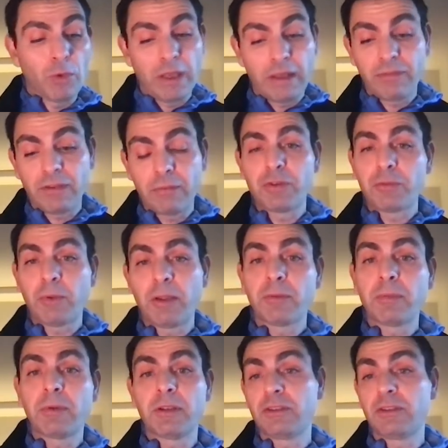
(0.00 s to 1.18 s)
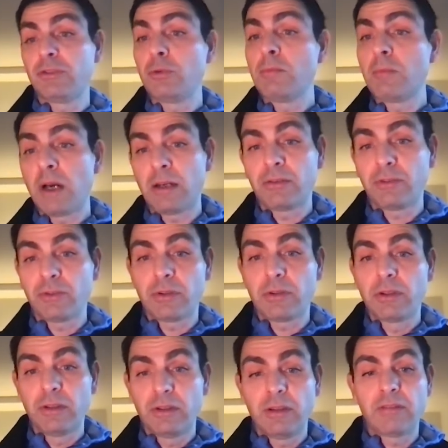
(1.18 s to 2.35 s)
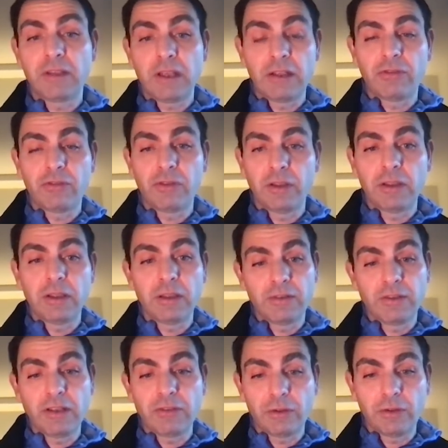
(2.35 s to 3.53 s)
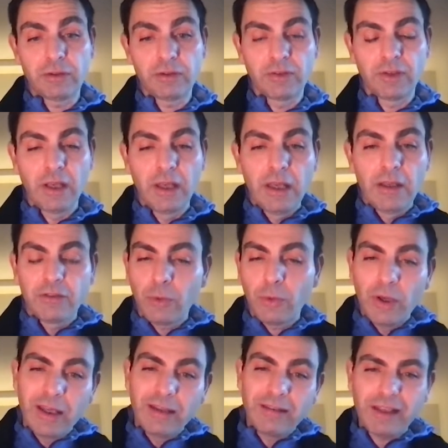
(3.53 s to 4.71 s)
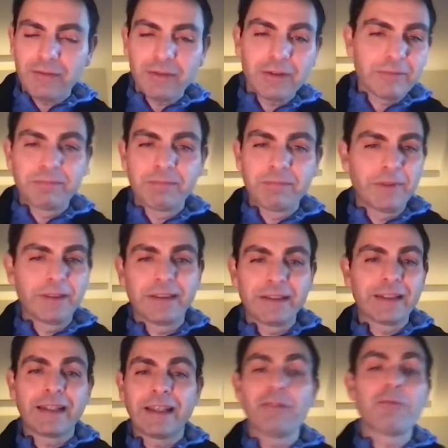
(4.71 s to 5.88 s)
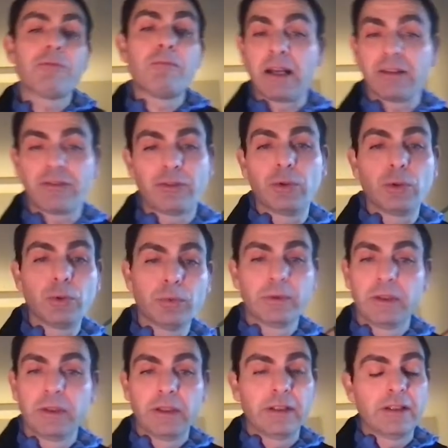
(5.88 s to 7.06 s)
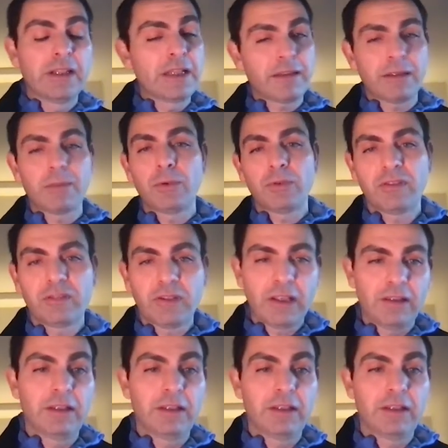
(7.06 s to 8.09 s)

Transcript: some responsibility to monitor such alerts. So it's kind of must do, not the most exciting